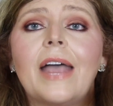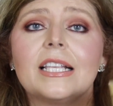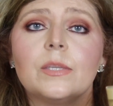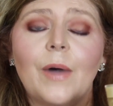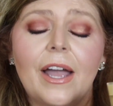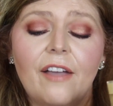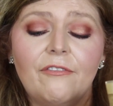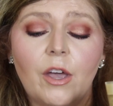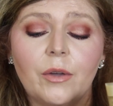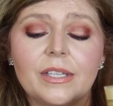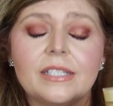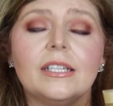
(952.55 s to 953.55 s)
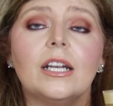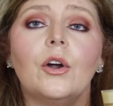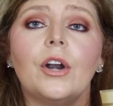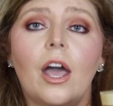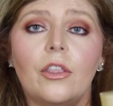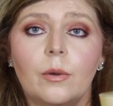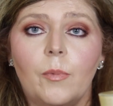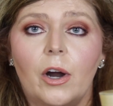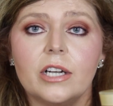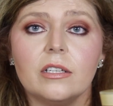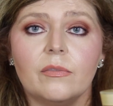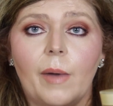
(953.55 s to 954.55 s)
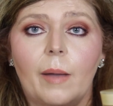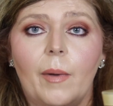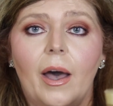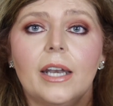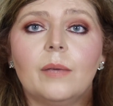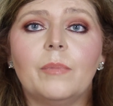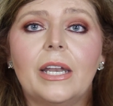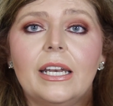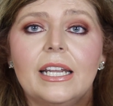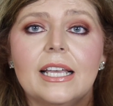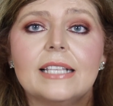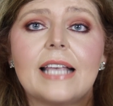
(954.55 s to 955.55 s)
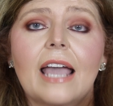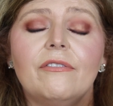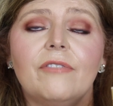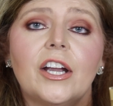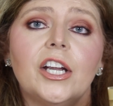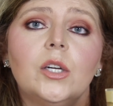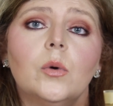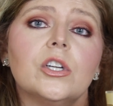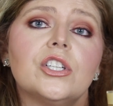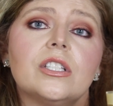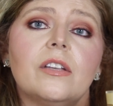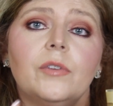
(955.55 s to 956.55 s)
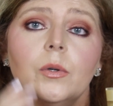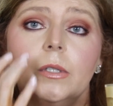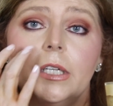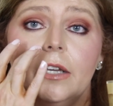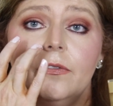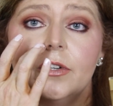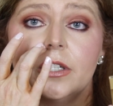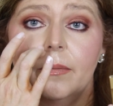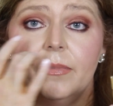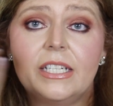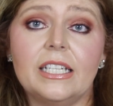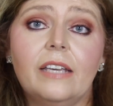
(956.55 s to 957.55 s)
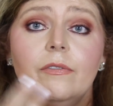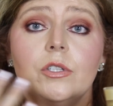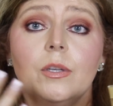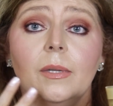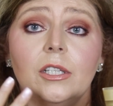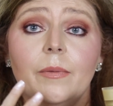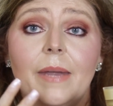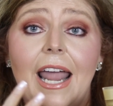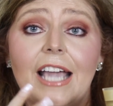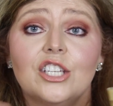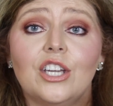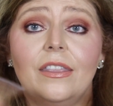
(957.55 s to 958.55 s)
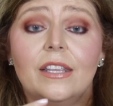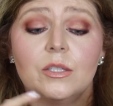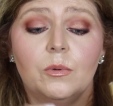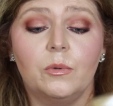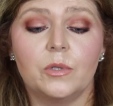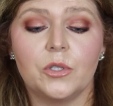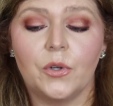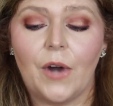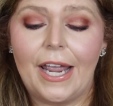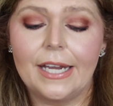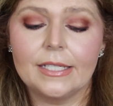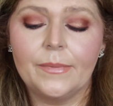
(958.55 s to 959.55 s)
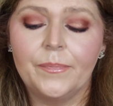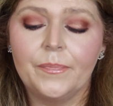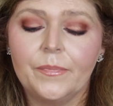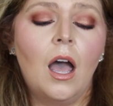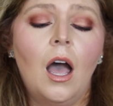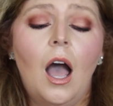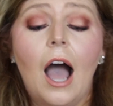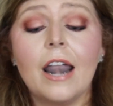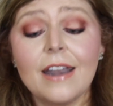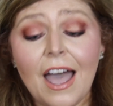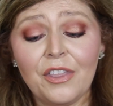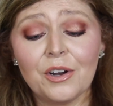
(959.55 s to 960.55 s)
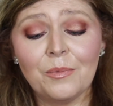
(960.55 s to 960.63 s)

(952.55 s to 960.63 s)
That's why I focused it on other parts of my body, but it is a very gorgeous, if you were looking for something to give you some illumination, this one was great. Another